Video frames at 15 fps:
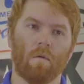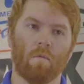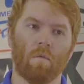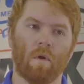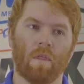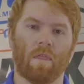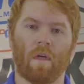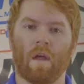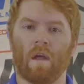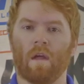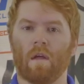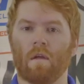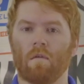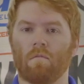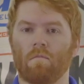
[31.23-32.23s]
with
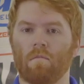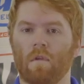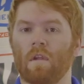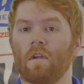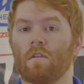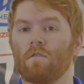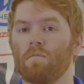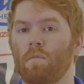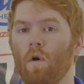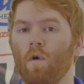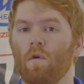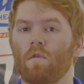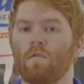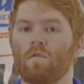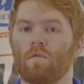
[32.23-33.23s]
an
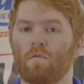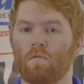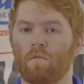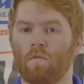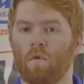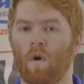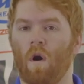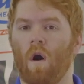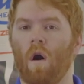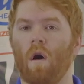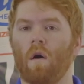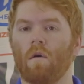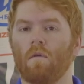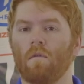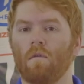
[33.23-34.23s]
exposed
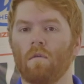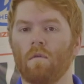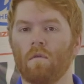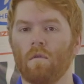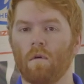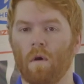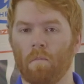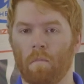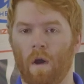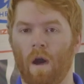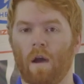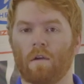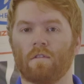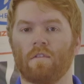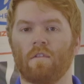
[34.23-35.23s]
raw
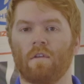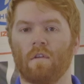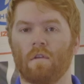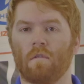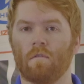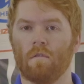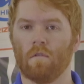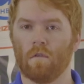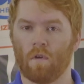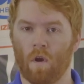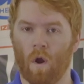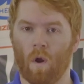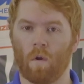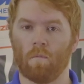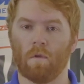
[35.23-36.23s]
epoxy
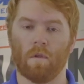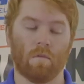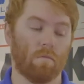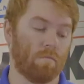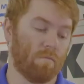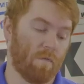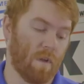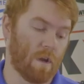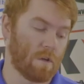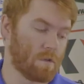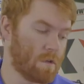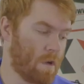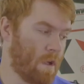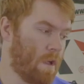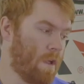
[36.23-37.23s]
carbon
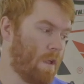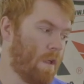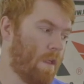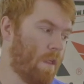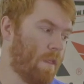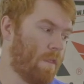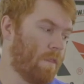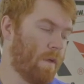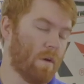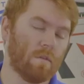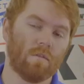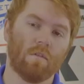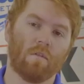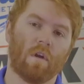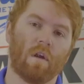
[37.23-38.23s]
finish. They
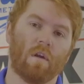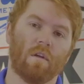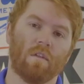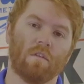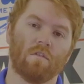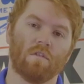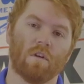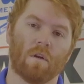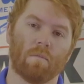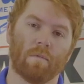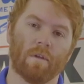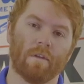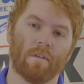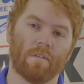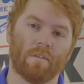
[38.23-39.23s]
also carry the
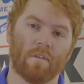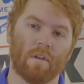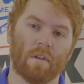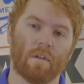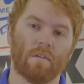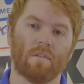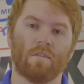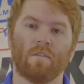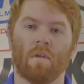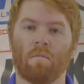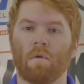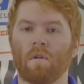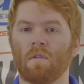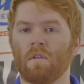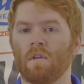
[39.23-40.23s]
GRP seat. It's
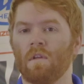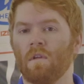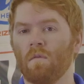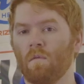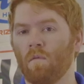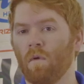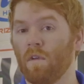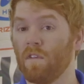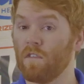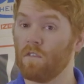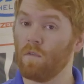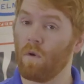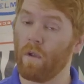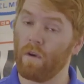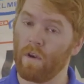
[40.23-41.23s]
typically $100
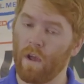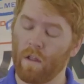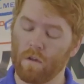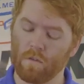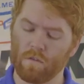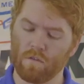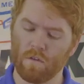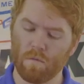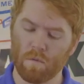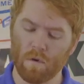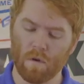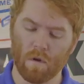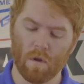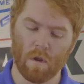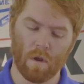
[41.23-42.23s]
to $200 cheaper